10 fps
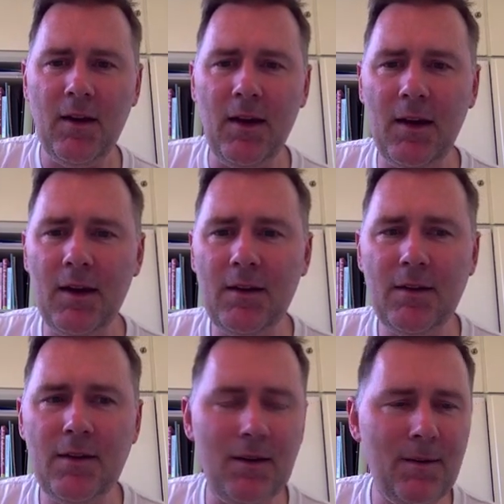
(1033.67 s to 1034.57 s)
And
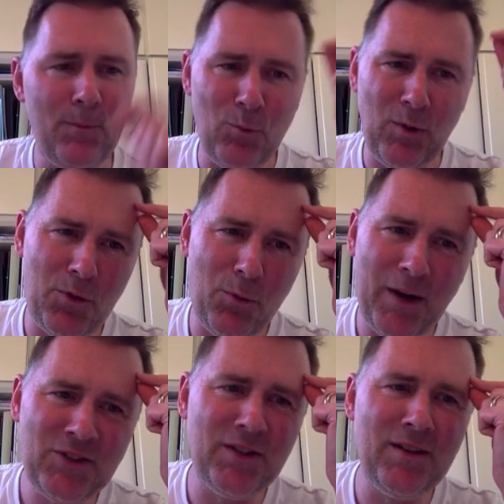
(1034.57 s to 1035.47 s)
one
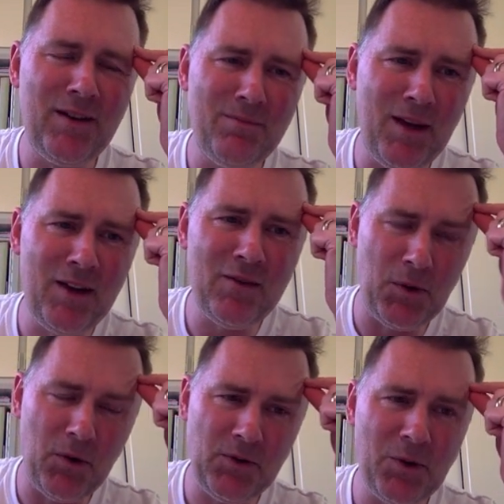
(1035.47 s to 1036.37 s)
question that may have
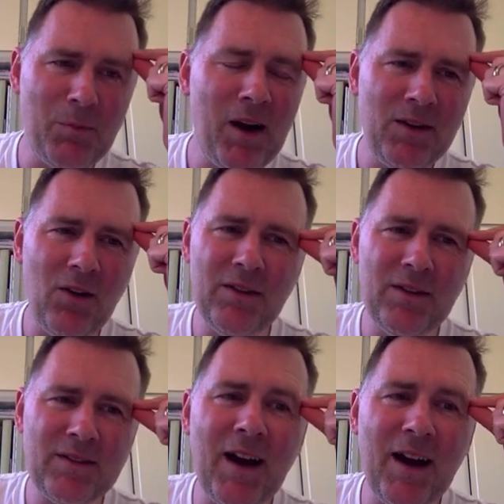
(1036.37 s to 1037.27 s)
been on your mind all
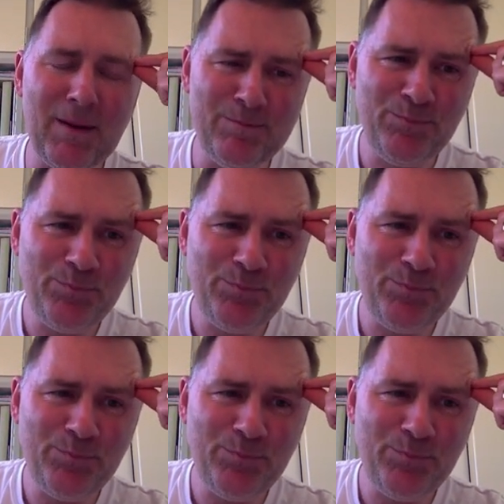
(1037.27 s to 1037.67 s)
this time